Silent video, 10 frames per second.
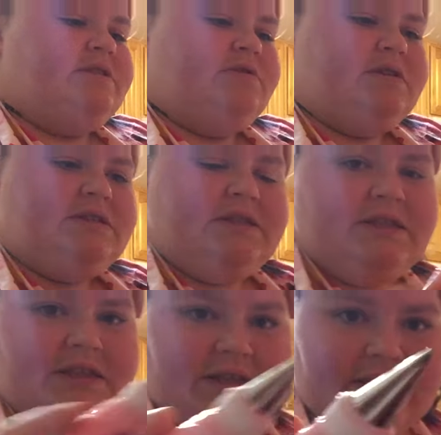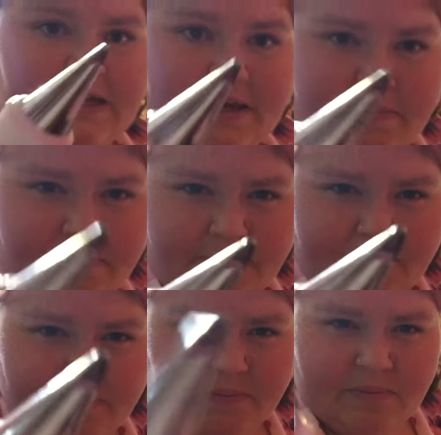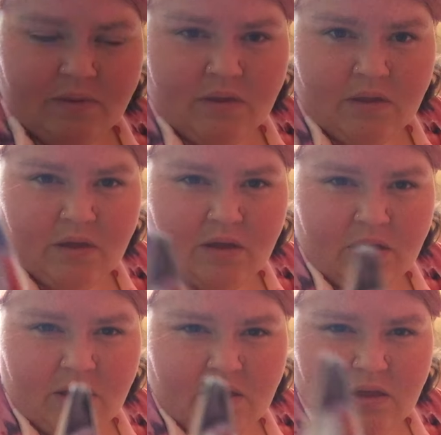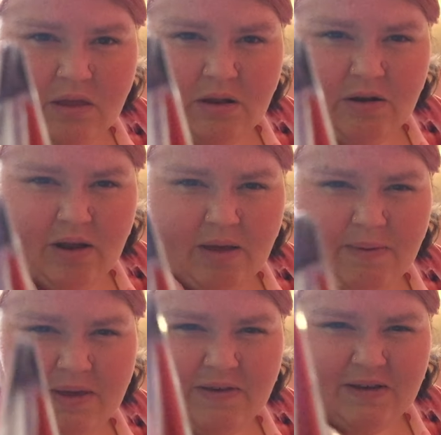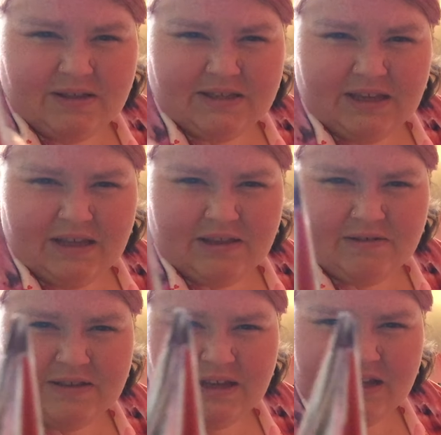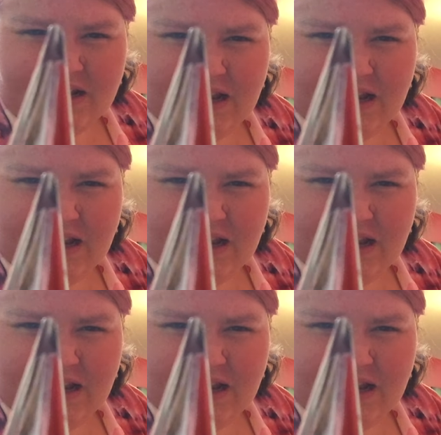so this is this tip. I don't know how well you can see it. There's like a